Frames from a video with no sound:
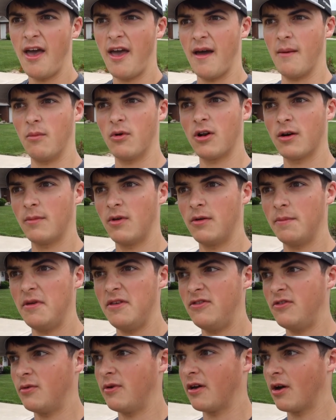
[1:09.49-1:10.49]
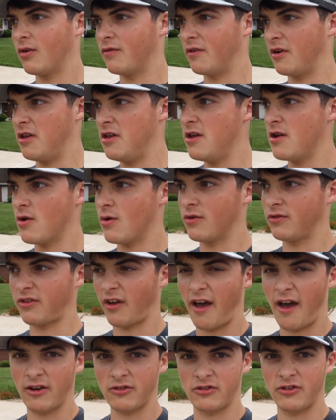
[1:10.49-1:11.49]
and what I'm going to be doing over here is
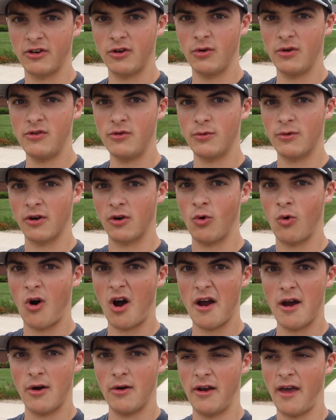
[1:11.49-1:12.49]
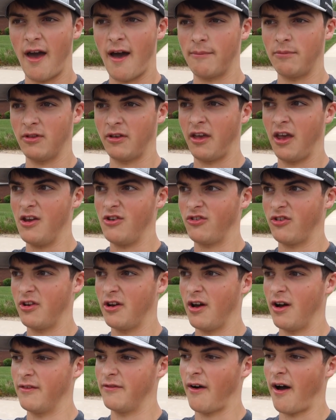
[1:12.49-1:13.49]
actually going to require an
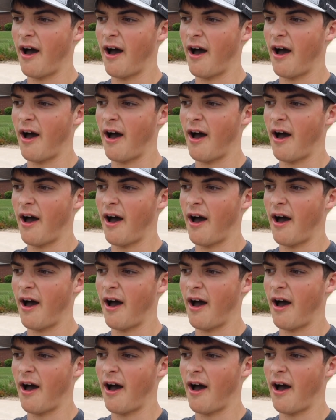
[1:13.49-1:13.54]
application of